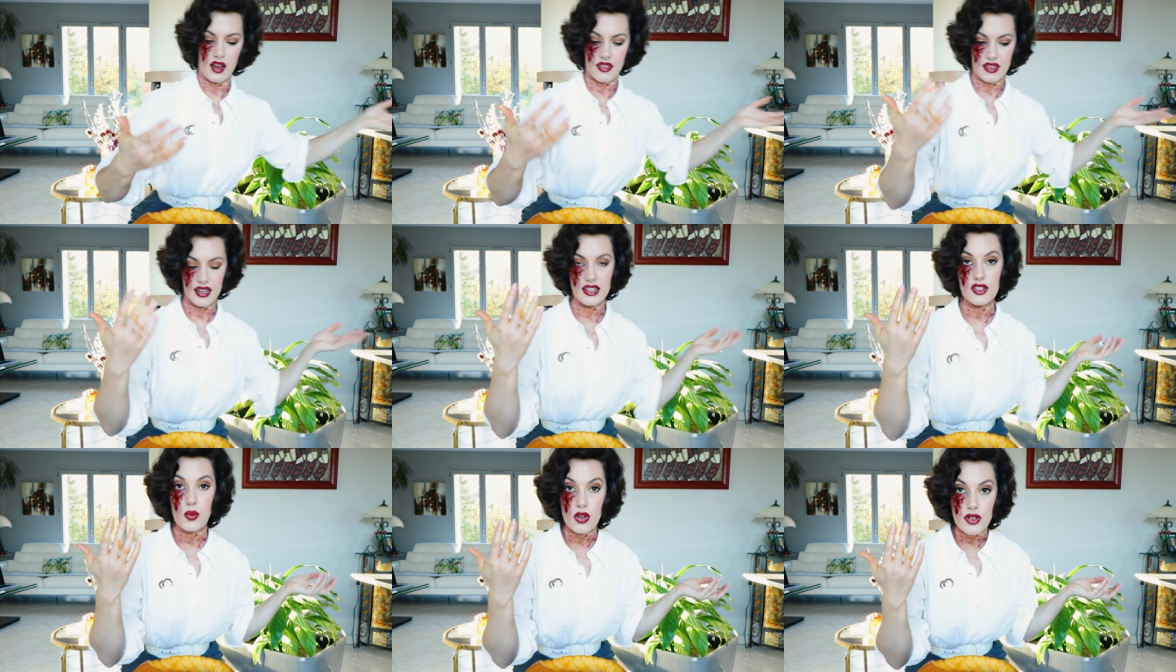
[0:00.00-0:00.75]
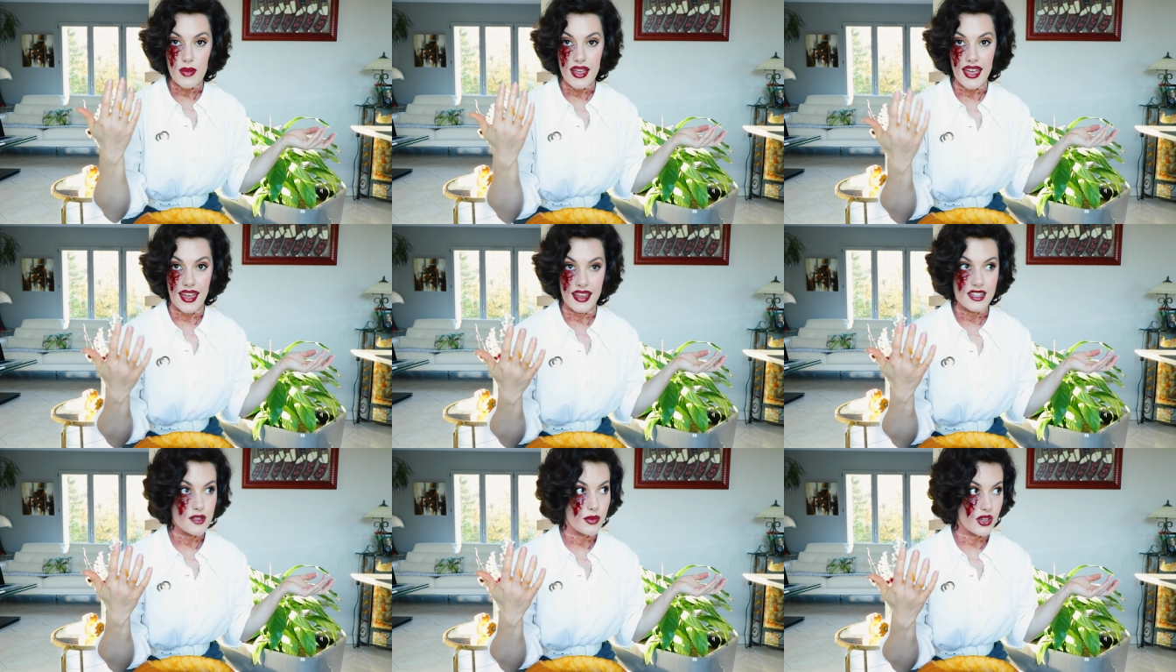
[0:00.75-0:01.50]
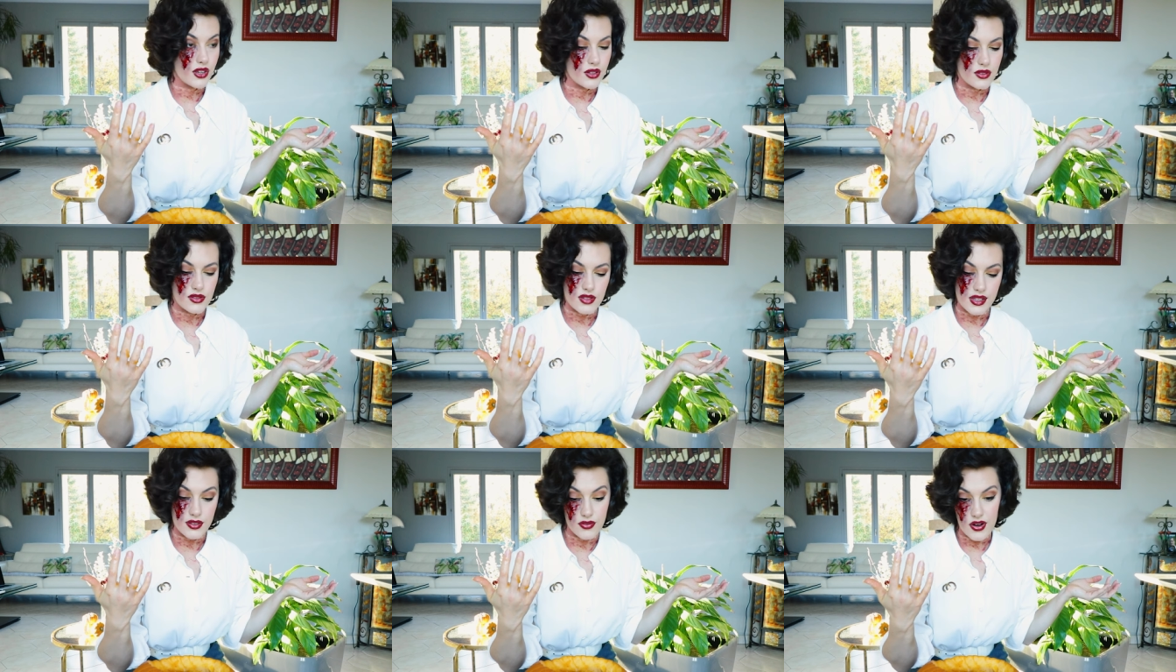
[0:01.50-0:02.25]
think I need to wash my hand because
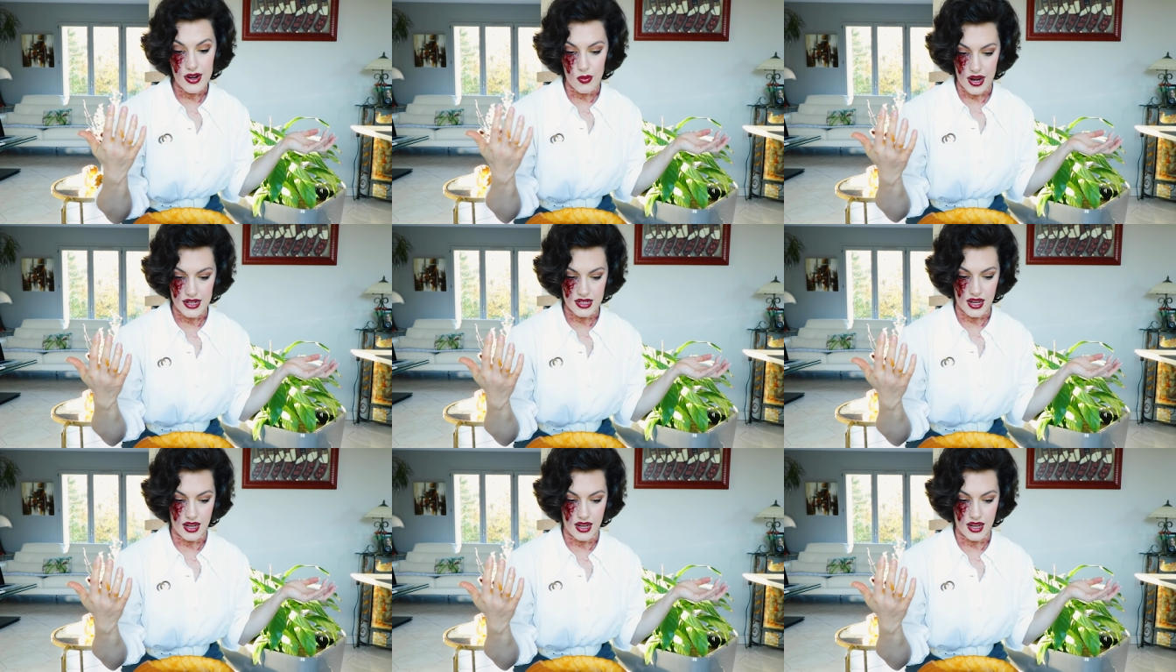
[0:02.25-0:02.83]
it's very wet